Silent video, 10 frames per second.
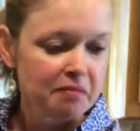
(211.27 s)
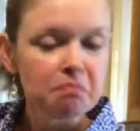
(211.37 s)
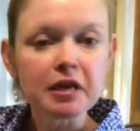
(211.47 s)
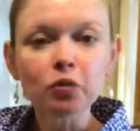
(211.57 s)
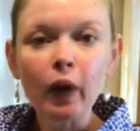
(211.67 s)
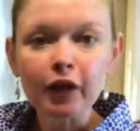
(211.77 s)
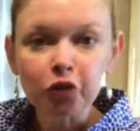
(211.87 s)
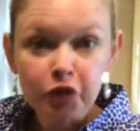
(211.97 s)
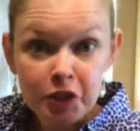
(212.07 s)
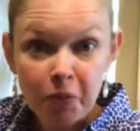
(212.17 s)
midway
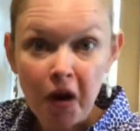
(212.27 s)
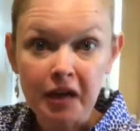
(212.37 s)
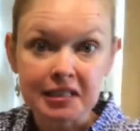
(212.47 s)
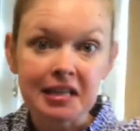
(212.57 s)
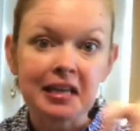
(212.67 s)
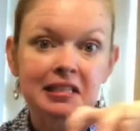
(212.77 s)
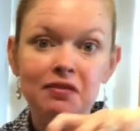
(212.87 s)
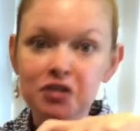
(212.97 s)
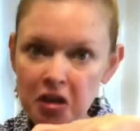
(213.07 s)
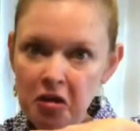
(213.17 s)
through this process.
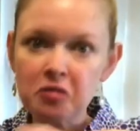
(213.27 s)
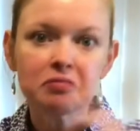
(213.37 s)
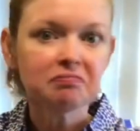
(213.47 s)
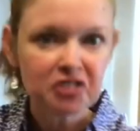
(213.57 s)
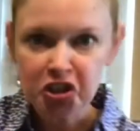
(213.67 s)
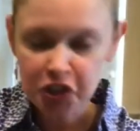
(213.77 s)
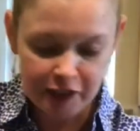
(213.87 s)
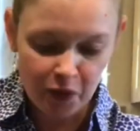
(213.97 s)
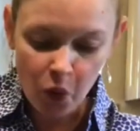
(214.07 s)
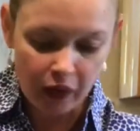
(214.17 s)
If so, just
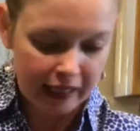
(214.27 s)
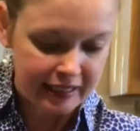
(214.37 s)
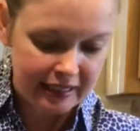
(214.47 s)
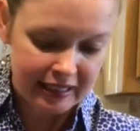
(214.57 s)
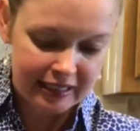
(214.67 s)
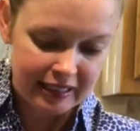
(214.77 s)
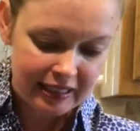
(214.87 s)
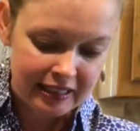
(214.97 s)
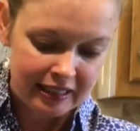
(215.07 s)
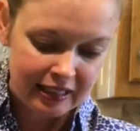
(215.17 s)
ignore it. Like I said, this
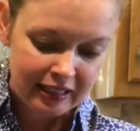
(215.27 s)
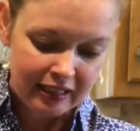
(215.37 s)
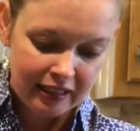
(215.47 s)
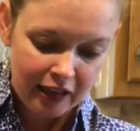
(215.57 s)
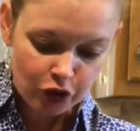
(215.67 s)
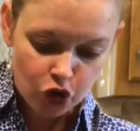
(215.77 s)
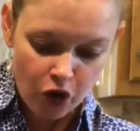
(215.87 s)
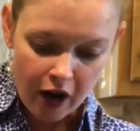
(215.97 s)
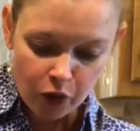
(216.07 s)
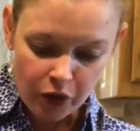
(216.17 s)
is a
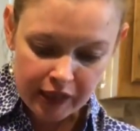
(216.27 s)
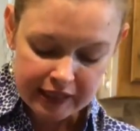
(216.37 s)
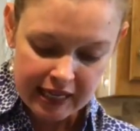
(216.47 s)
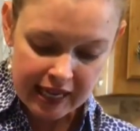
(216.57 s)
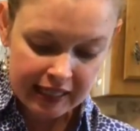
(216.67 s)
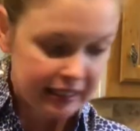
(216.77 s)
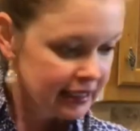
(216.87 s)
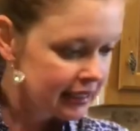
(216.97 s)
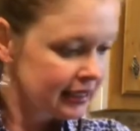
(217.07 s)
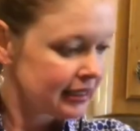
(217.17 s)
trial run, a
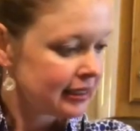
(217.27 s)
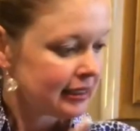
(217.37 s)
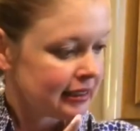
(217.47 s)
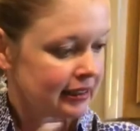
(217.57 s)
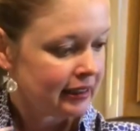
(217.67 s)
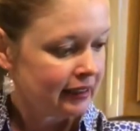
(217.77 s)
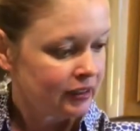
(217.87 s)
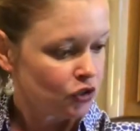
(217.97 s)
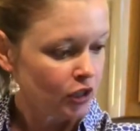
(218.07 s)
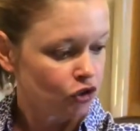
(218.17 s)
test.
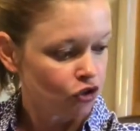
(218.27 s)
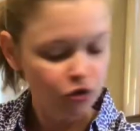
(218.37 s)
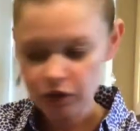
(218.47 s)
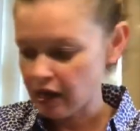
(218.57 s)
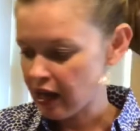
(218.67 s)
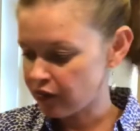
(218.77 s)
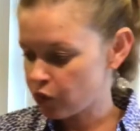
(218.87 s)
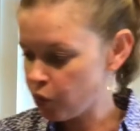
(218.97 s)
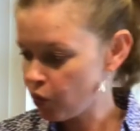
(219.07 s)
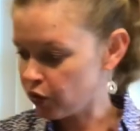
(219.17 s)
So that's 2.5
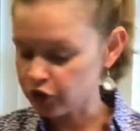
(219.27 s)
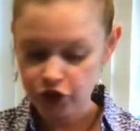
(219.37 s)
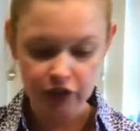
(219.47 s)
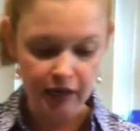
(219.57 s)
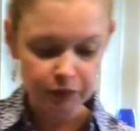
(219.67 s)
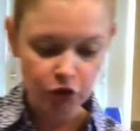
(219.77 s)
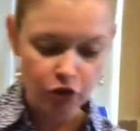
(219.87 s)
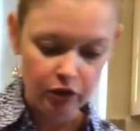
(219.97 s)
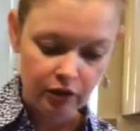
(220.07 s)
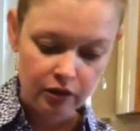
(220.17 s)
quarts, and I'm just
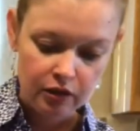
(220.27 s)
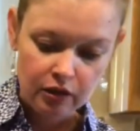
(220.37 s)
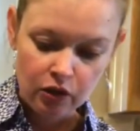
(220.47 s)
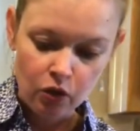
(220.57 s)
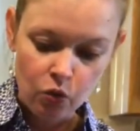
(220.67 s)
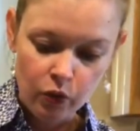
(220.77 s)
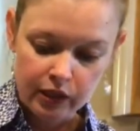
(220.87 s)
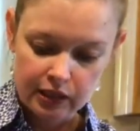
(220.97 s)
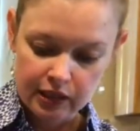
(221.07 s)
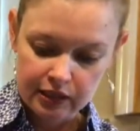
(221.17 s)
gonna
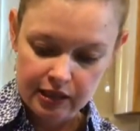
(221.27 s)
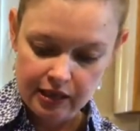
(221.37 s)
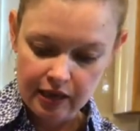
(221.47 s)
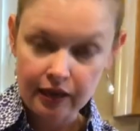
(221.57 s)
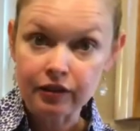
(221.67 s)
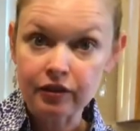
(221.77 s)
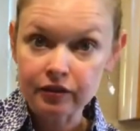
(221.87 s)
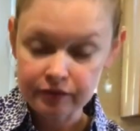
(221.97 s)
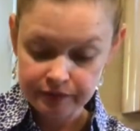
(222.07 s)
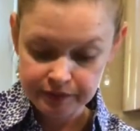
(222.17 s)
whisk it
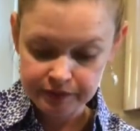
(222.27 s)
together.